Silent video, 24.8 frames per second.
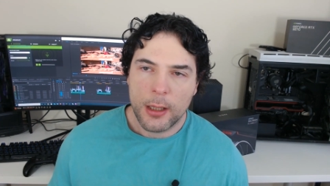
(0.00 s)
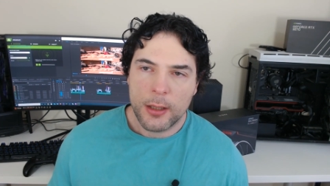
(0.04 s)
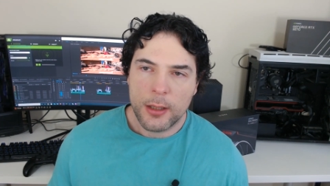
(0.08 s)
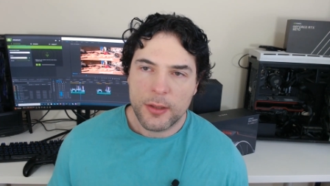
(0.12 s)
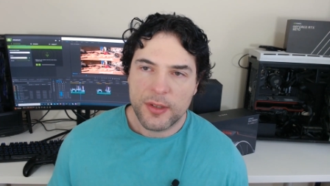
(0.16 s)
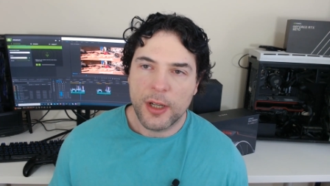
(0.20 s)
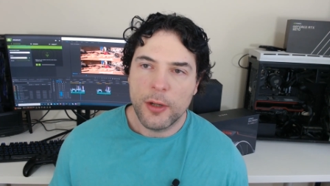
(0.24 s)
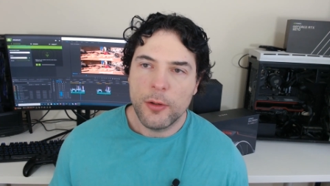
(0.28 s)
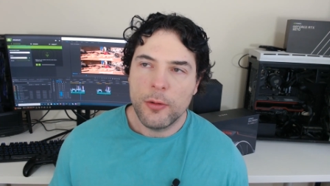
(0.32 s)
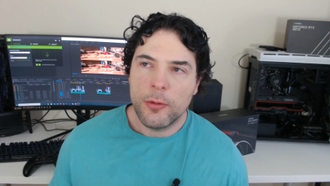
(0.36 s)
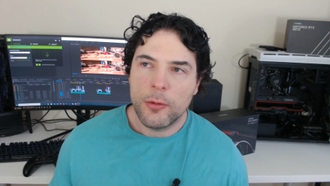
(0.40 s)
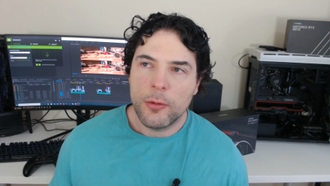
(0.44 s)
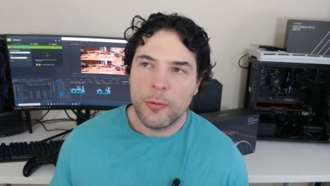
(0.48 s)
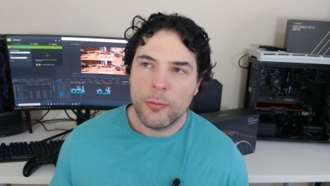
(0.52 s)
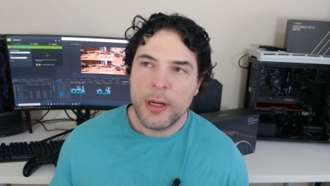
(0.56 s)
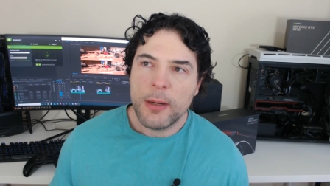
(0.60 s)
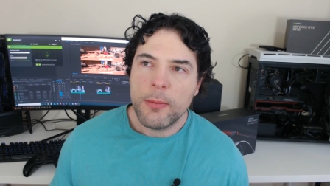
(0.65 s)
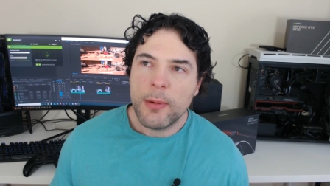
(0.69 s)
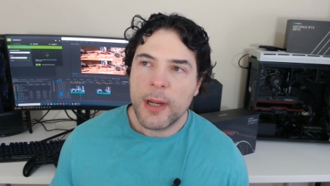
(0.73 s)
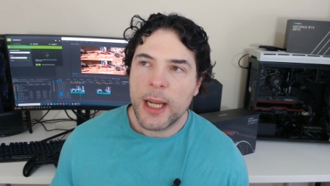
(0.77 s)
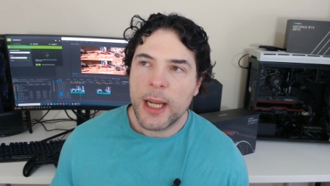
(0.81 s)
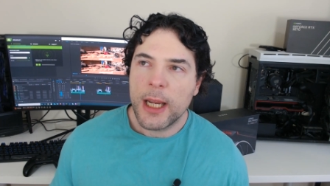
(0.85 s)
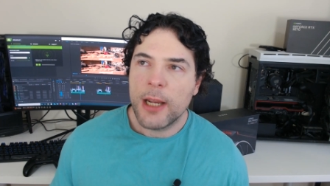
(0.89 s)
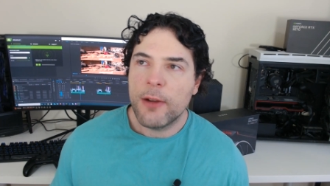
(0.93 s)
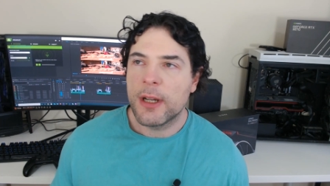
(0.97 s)
So we
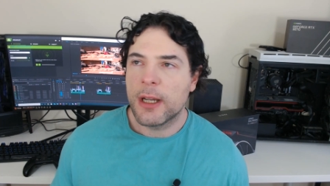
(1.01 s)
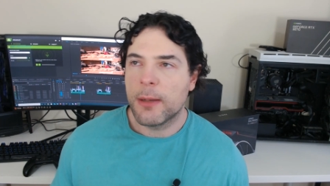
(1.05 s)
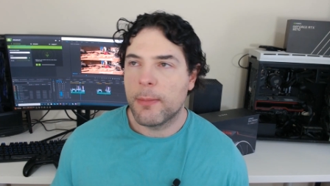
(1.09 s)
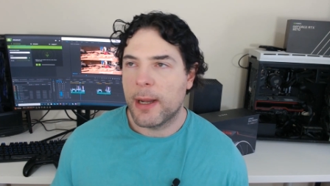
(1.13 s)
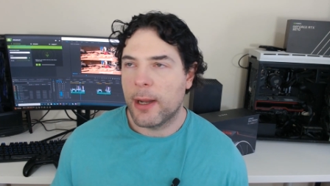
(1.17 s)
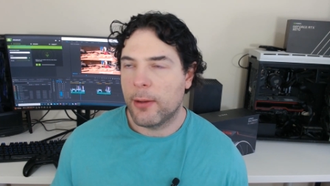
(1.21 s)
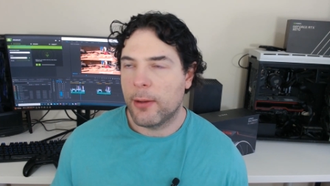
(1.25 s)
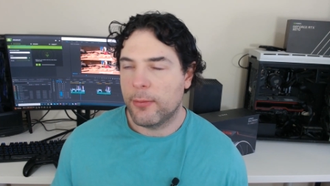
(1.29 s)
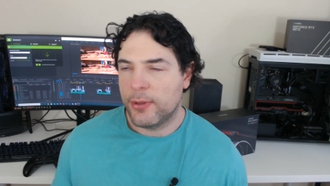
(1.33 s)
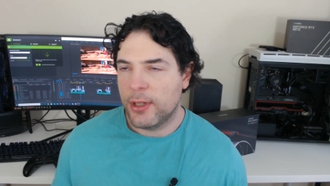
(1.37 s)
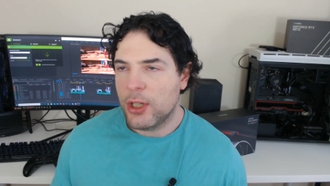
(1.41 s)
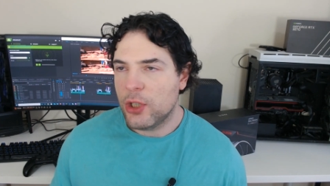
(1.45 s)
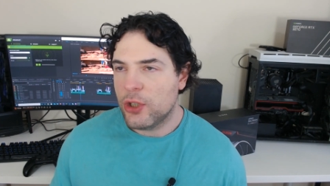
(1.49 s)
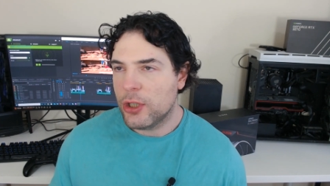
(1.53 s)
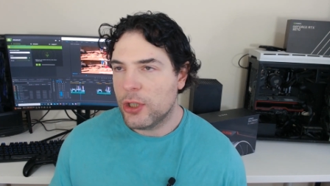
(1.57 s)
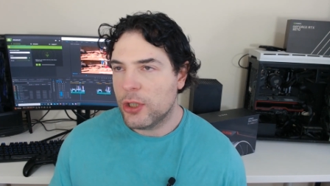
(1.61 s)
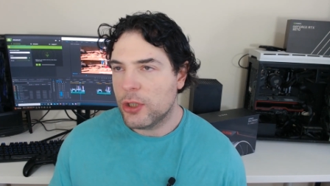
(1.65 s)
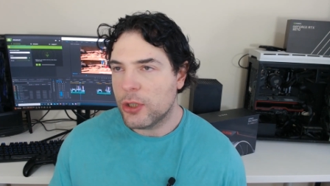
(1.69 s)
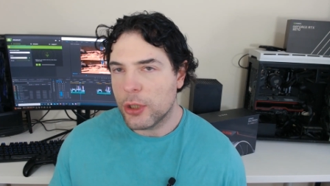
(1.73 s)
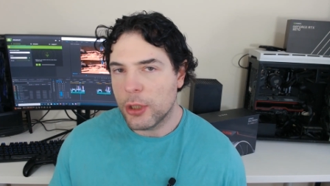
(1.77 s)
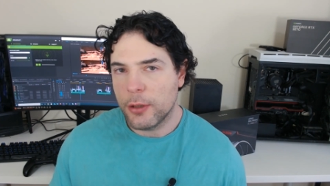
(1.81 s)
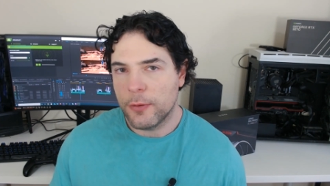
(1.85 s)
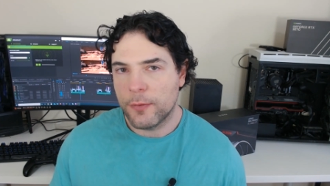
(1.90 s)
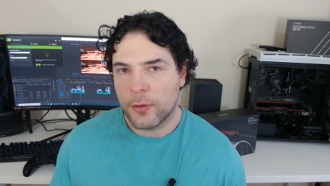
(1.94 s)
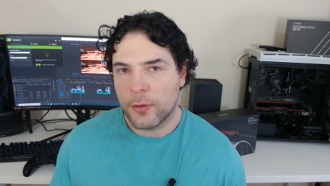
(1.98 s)
were hearing about
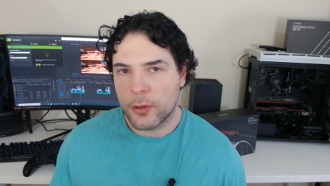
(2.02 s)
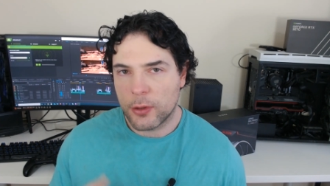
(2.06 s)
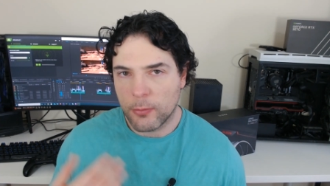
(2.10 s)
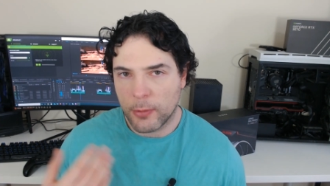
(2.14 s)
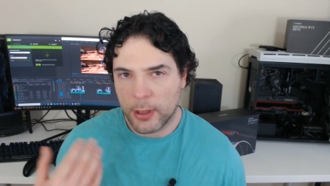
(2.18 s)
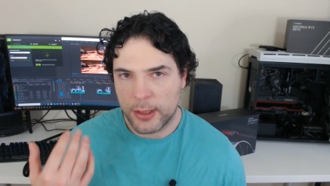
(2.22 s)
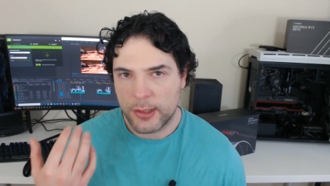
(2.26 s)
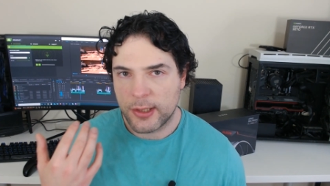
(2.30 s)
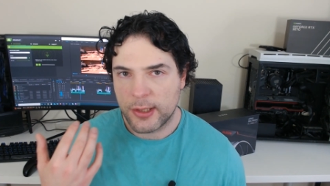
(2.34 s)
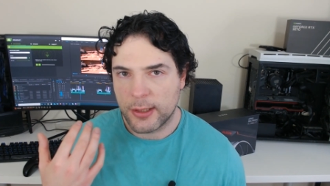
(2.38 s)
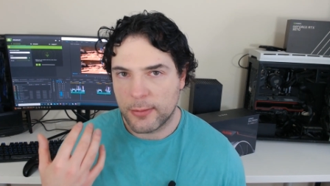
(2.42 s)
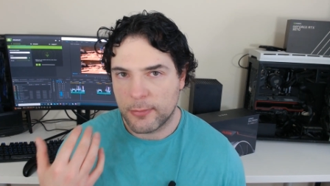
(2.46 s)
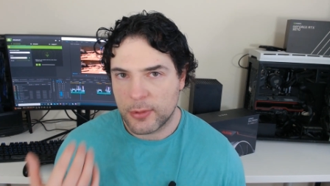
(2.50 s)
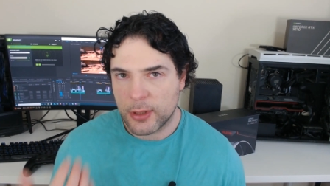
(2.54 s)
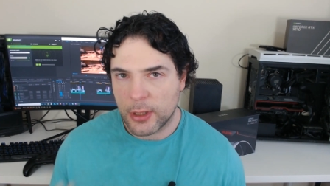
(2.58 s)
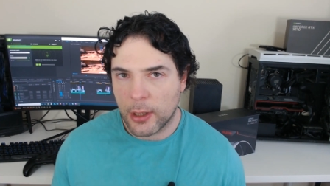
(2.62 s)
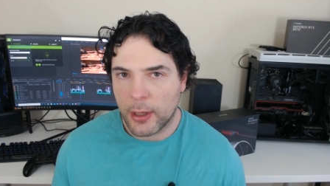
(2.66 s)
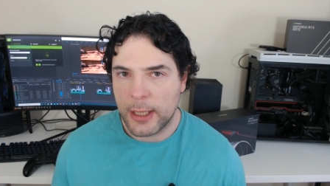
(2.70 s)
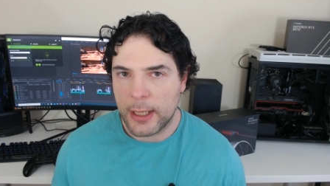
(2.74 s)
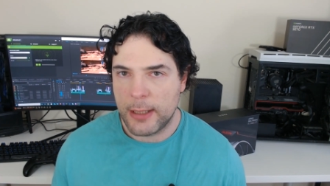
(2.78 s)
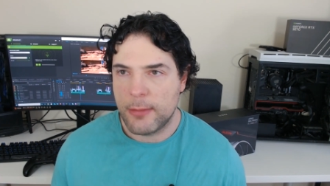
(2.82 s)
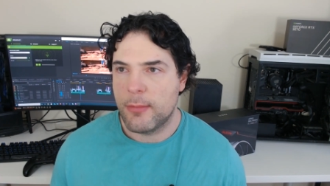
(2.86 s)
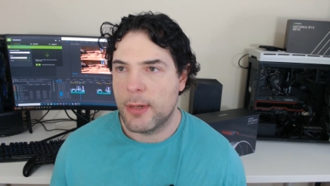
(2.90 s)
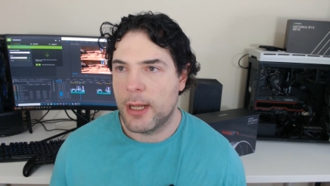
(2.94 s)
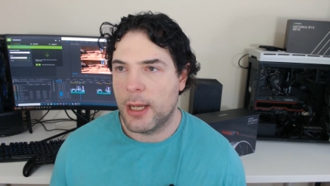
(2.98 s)
DG2 for quite some
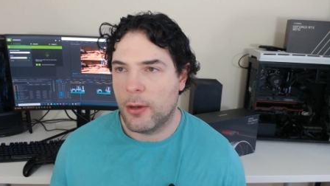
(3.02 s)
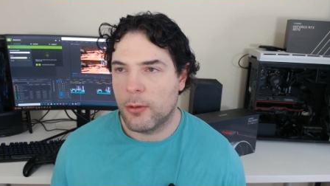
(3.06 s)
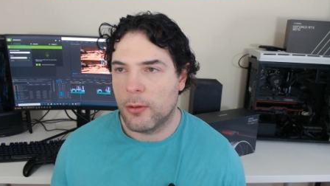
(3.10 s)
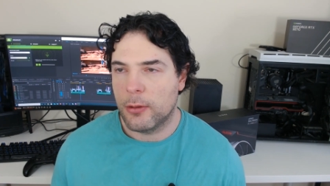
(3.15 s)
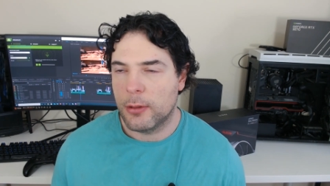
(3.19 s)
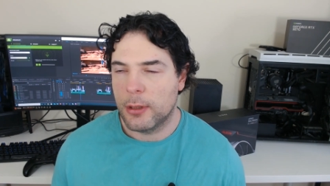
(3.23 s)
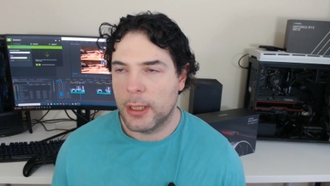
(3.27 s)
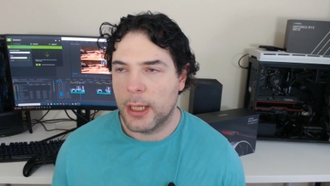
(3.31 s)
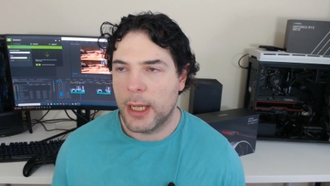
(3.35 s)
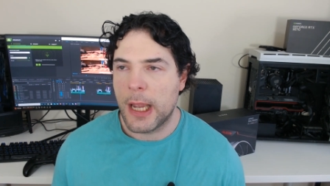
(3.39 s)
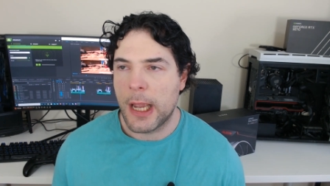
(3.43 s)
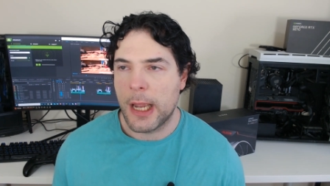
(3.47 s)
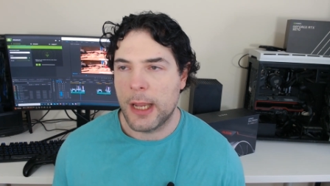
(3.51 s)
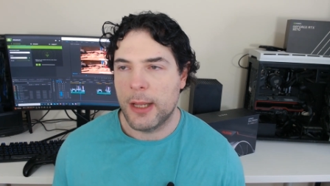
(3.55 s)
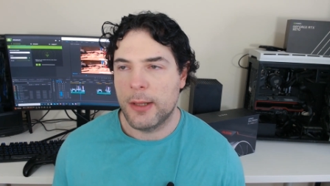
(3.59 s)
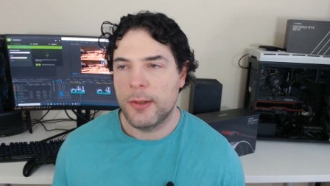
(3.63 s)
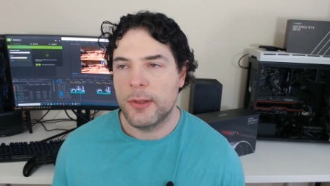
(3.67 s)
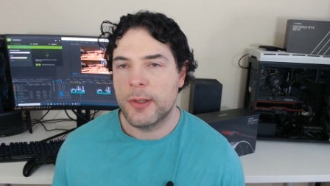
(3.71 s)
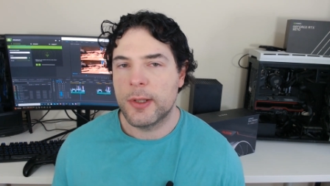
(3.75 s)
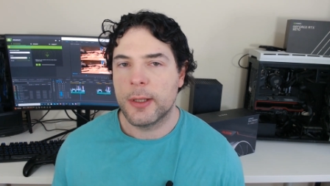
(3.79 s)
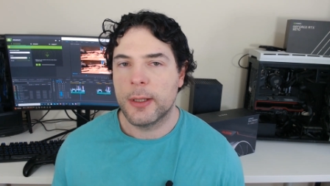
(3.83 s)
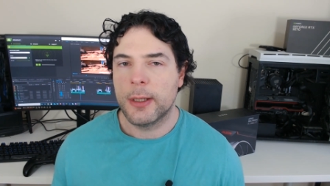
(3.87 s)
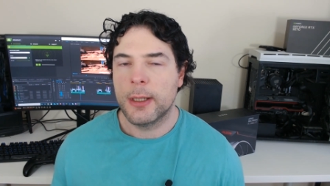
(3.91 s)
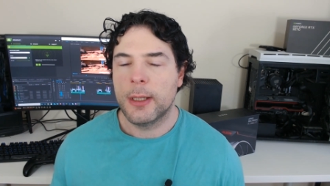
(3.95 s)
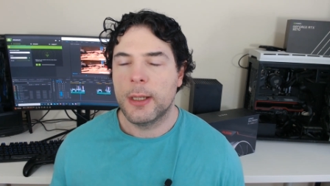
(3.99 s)
time now,
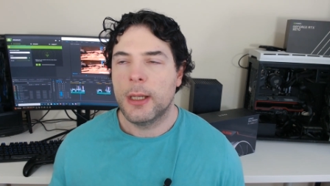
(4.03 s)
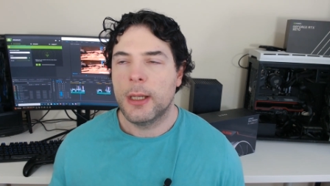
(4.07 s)
and